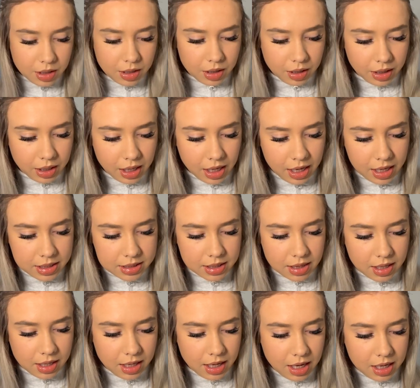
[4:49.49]
Okay, so the
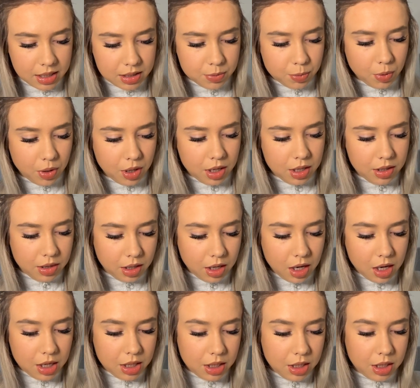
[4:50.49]
next one, the
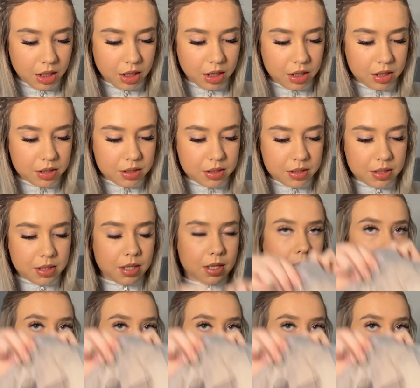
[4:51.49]
color looks